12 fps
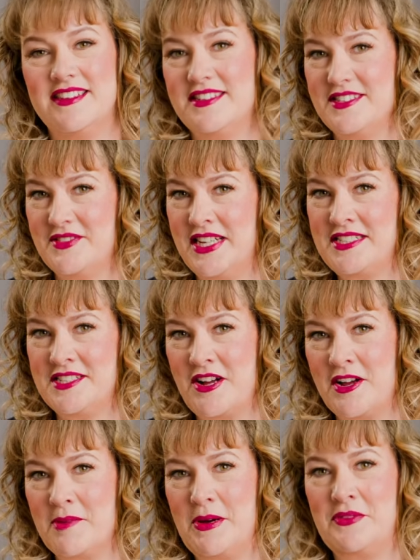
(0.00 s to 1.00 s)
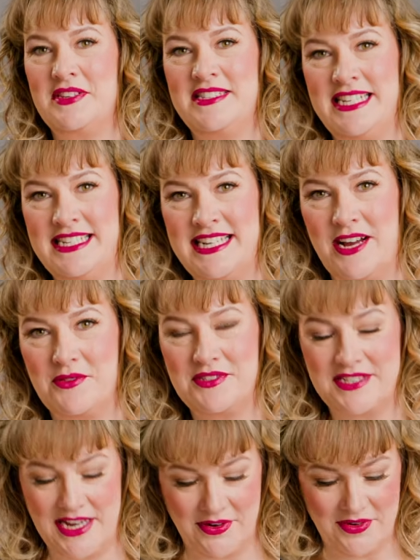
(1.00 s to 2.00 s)
So let's talk about the tea
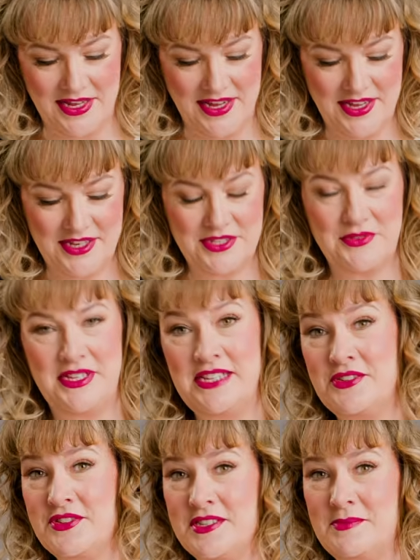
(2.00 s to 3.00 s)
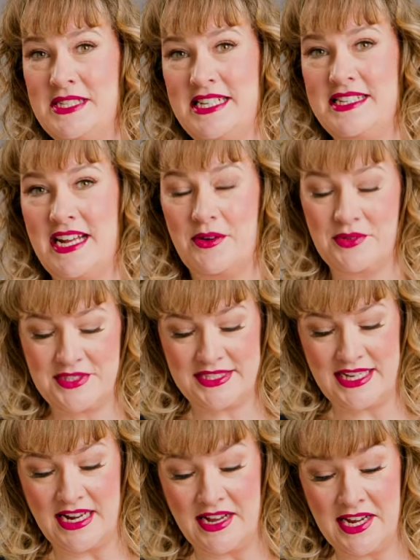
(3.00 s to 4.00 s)
towels now. So these are some tea towels
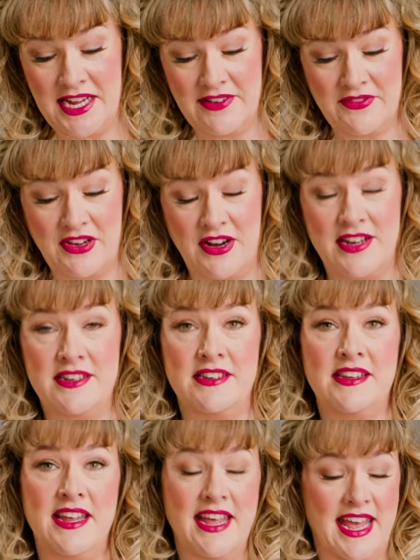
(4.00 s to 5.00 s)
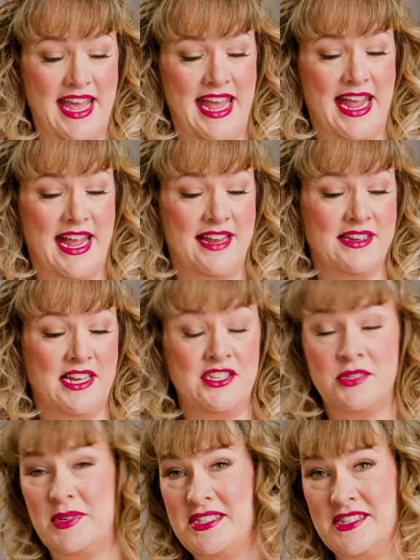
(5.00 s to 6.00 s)
that I have gotten, and I
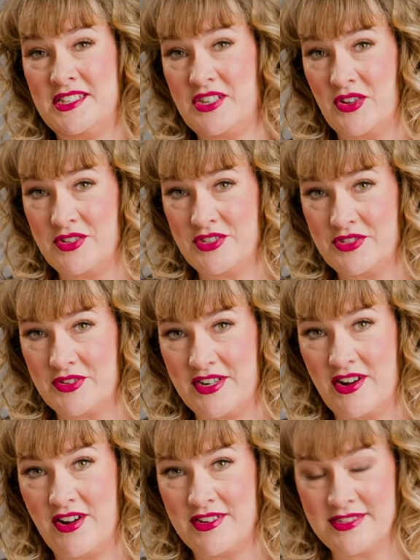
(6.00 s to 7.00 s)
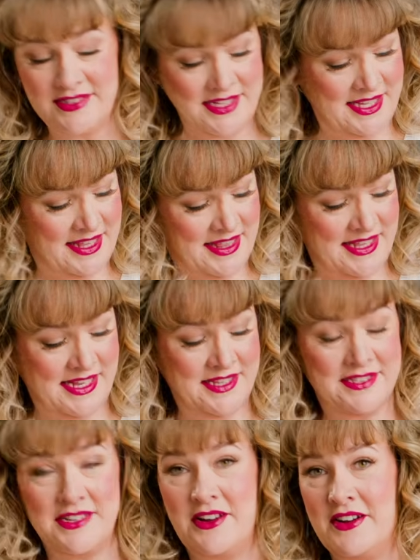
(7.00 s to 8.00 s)
just went to the dollar store. Honestly,
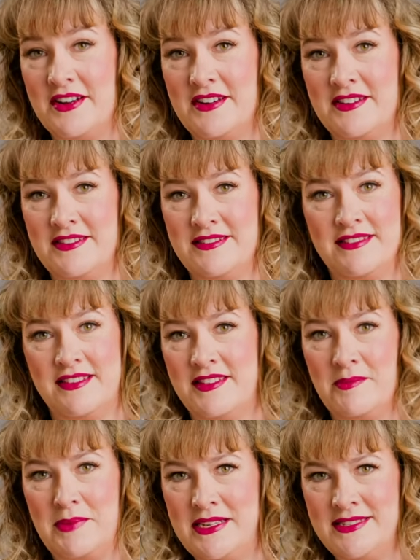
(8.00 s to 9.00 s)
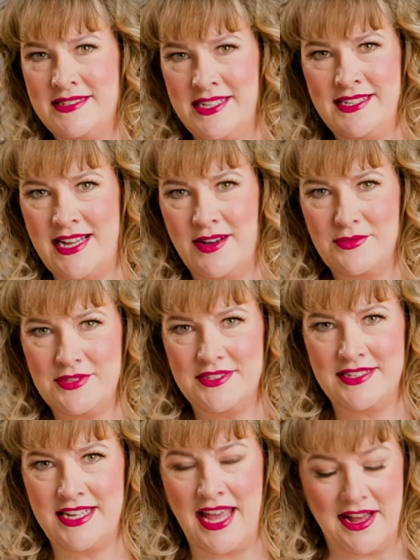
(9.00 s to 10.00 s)
these are the best tea towels
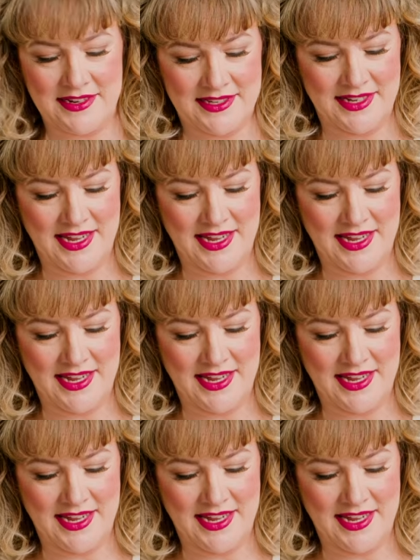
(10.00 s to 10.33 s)
to get.